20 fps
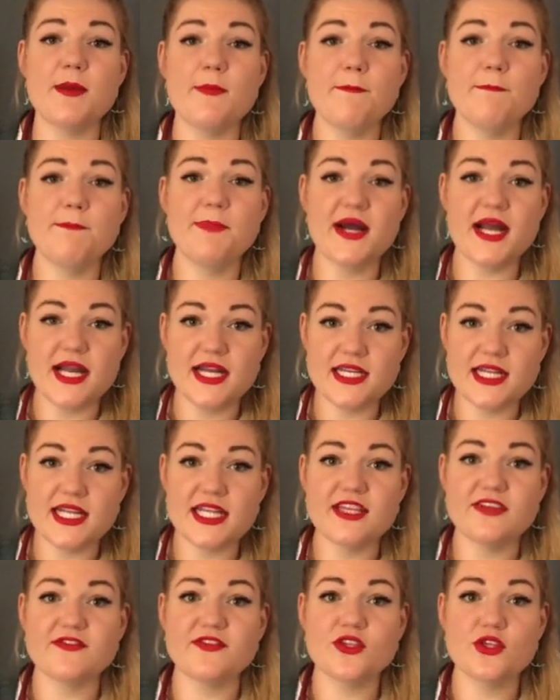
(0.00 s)
But
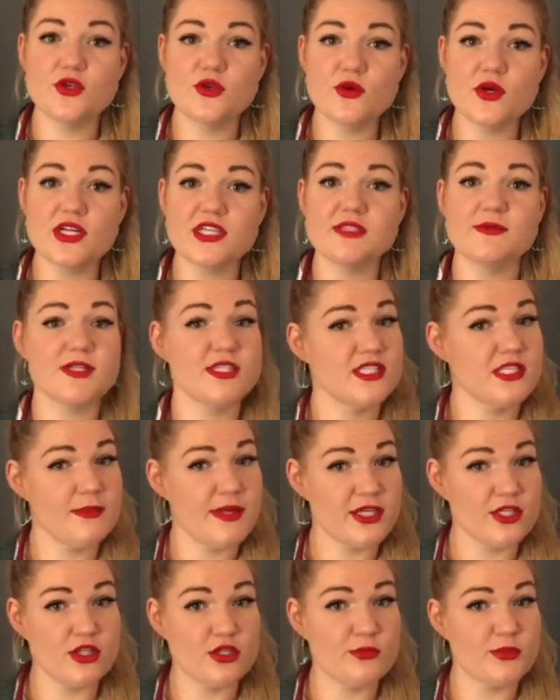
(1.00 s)
if you are experiencing a
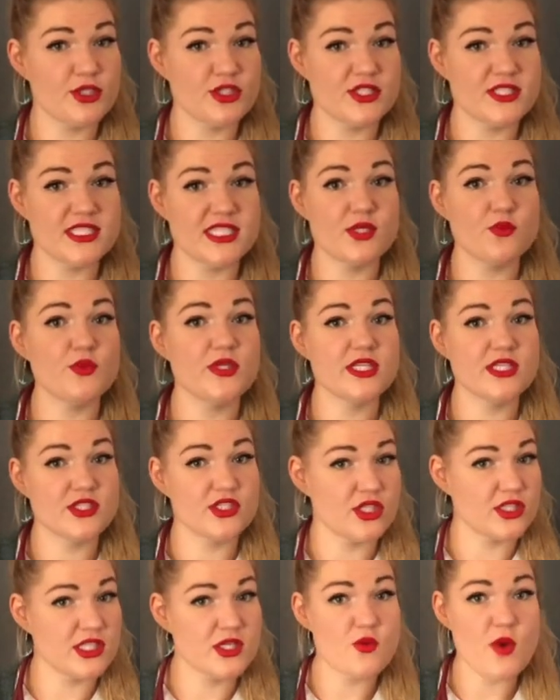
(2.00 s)
medical emergency, we
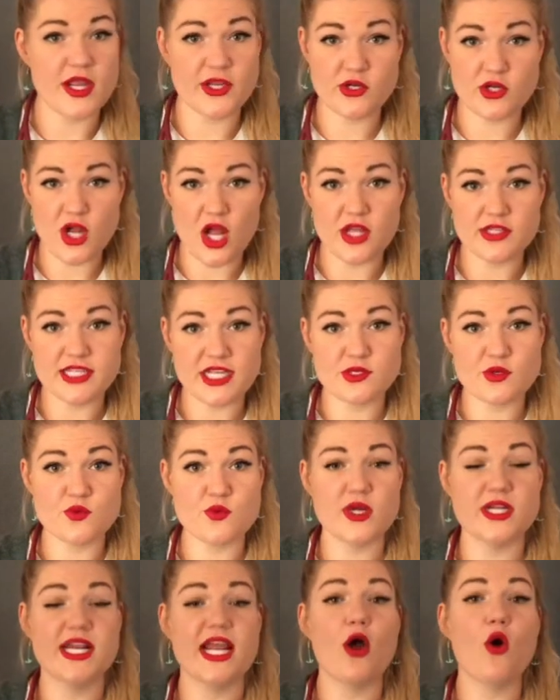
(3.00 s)
certainly want you to call
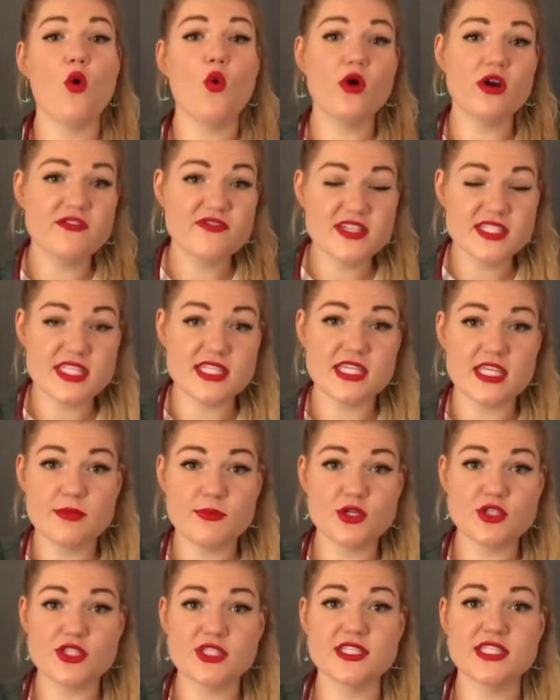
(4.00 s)
911 or visit the
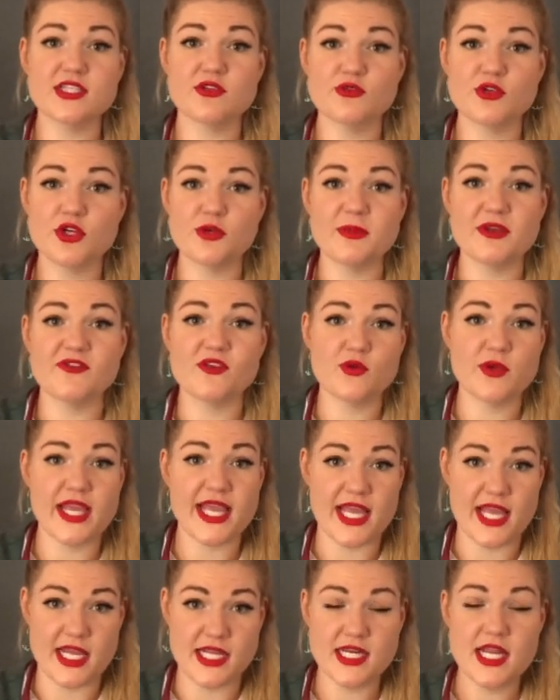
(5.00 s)
emergency room if you
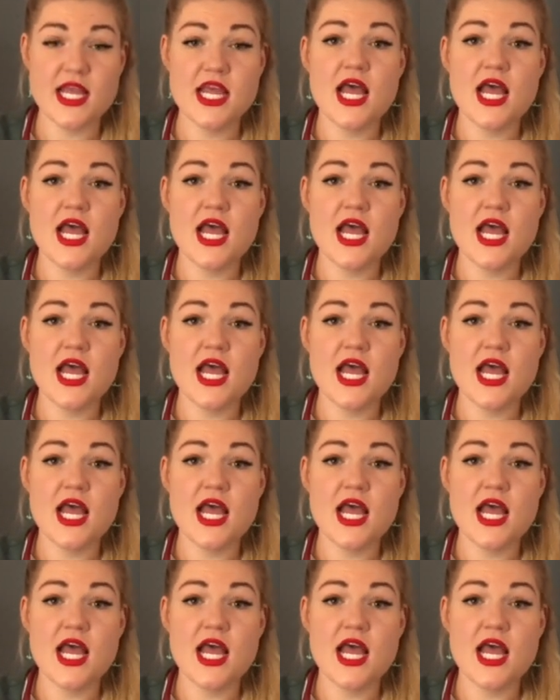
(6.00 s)
can.